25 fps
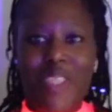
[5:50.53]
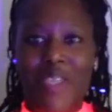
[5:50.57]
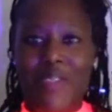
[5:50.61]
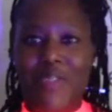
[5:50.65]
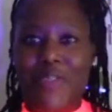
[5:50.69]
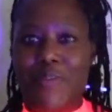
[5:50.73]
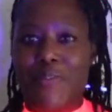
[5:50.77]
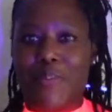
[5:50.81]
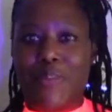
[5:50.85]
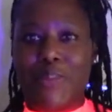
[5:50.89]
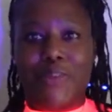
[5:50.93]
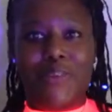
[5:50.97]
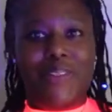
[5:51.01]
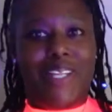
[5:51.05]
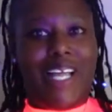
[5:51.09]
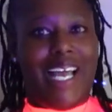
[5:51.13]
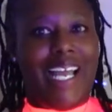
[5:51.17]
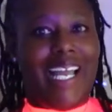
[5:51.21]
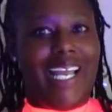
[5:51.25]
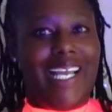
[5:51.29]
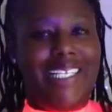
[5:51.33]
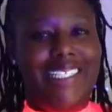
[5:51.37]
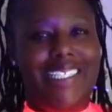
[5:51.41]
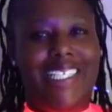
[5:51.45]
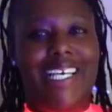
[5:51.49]
the blue
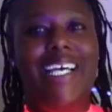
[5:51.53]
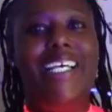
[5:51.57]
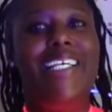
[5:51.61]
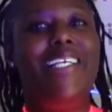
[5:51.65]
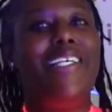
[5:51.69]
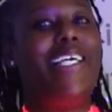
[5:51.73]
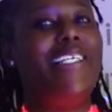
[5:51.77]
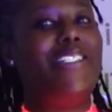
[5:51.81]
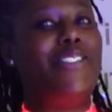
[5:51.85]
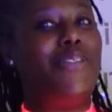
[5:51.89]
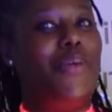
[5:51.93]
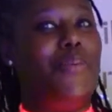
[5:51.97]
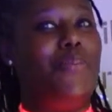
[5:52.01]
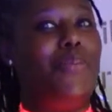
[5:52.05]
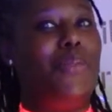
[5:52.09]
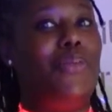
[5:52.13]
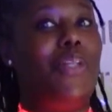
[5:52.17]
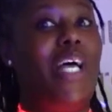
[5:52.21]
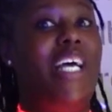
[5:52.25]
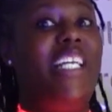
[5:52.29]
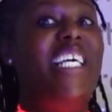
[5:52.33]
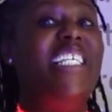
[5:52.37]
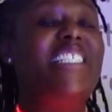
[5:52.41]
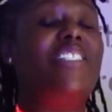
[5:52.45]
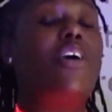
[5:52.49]
light, you get you a blue
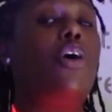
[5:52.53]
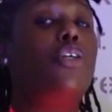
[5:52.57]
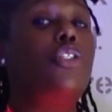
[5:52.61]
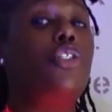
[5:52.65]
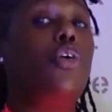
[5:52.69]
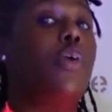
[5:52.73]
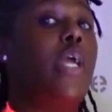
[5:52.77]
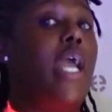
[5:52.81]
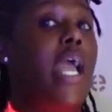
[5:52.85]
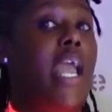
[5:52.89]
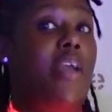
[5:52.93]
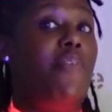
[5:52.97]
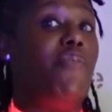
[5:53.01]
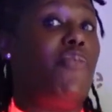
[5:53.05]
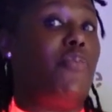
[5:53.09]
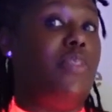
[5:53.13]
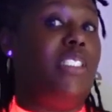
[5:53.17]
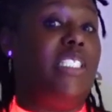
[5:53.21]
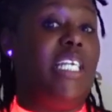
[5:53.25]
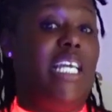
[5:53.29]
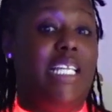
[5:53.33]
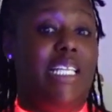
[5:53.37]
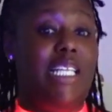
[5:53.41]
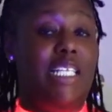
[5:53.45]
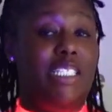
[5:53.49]
light. This also came from
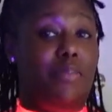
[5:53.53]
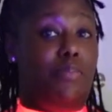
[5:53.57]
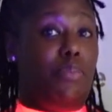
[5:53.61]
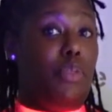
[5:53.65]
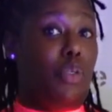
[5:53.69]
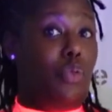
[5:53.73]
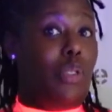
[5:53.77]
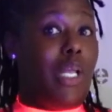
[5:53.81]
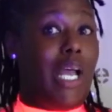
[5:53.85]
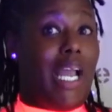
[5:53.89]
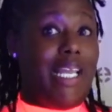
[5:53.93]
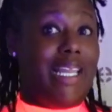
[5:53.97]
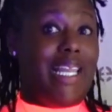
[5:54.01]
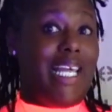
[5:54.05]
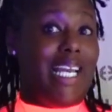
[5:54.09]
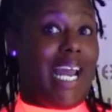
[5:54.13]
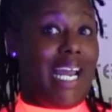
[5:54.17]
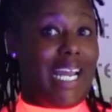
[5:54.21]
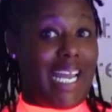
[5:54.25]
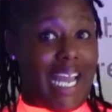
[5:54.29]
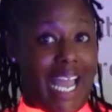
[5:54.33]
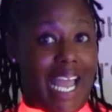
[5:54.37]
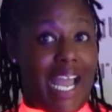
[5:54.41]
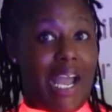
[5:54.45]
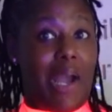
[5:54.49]
Shein, this blue light that
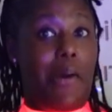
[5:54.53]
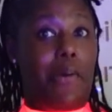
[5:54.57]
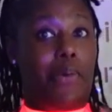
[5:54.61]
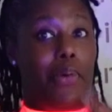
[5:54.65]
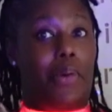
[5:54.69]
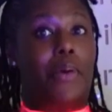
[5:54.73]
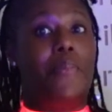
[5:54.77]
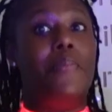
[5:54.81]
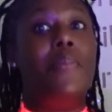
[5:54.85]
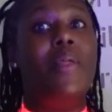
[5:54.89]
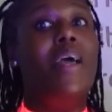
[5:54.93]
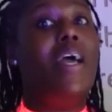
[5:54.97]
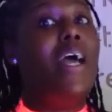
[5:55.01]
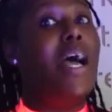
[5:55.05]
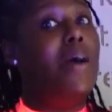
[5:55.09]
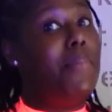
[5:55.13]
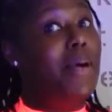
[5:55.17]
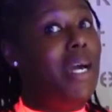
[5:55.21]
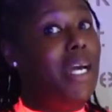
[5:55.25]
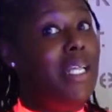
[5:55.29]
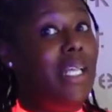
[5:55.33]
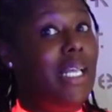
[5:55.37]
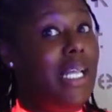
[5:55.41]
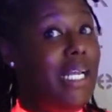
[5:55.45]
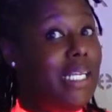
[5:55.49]
I got. Hold on, I'm gonna
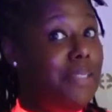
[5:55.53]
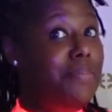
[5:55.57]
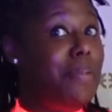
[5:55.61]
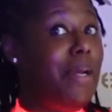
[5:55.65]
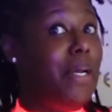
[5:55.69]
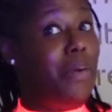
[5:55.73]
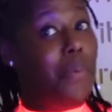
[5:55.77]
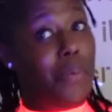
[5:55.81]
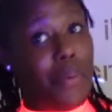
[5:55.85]
cut the lights back